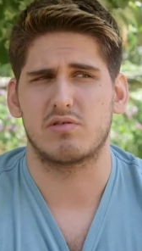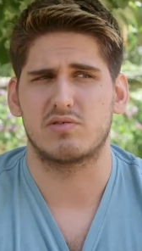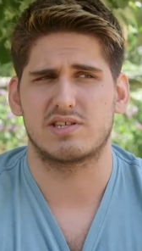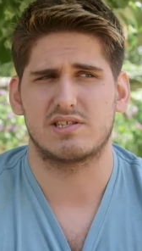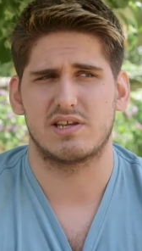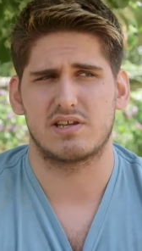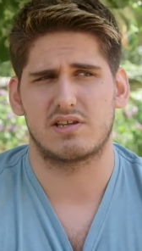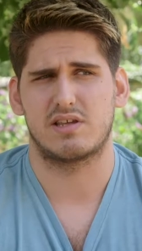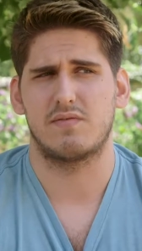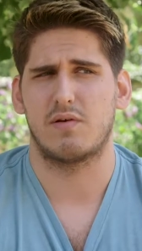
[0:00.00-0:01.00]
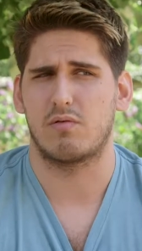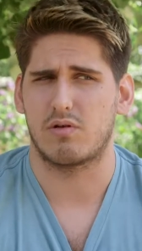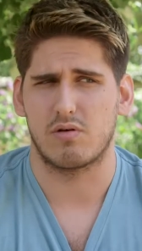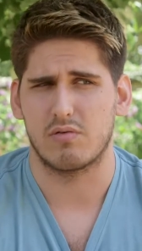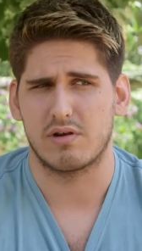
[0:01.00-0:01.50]
to just like give our
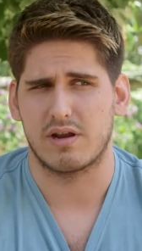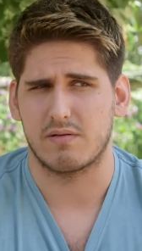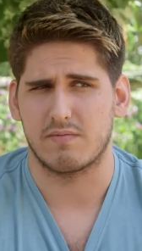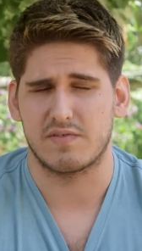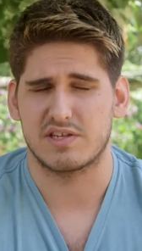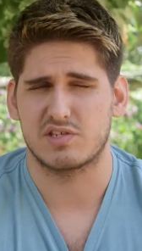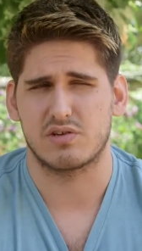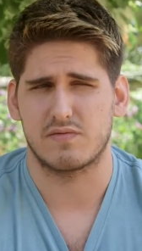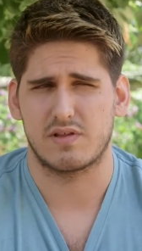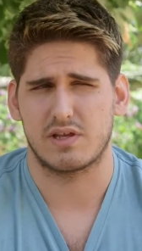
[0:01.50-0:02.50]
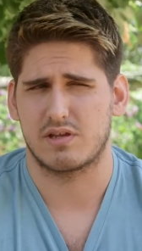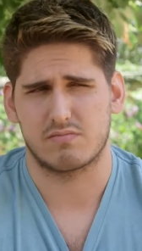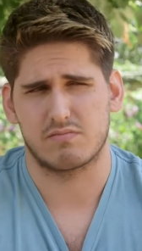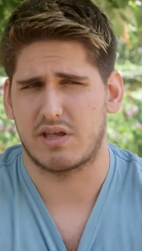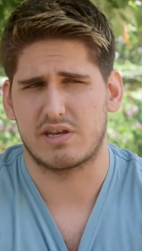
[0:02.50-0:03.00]
own vision of like
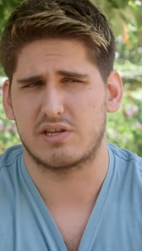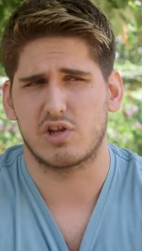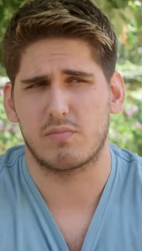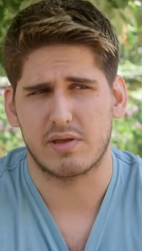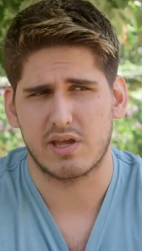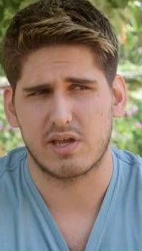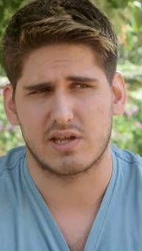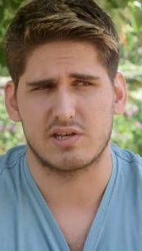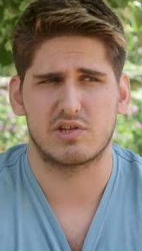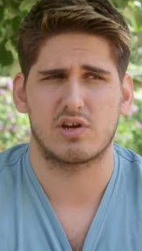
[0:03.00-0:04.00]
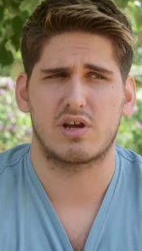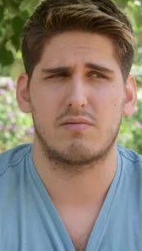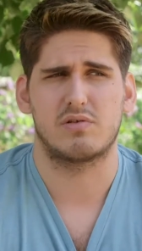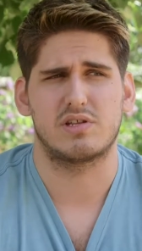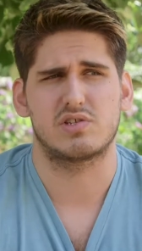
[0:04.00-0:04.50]
any topic and talk
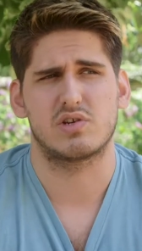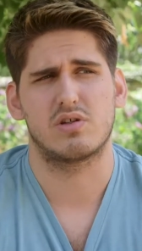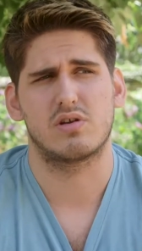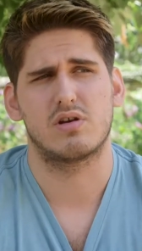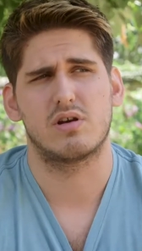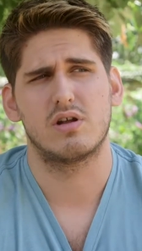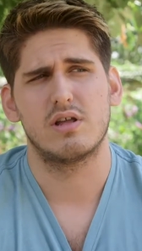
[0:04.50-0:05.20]
about each other.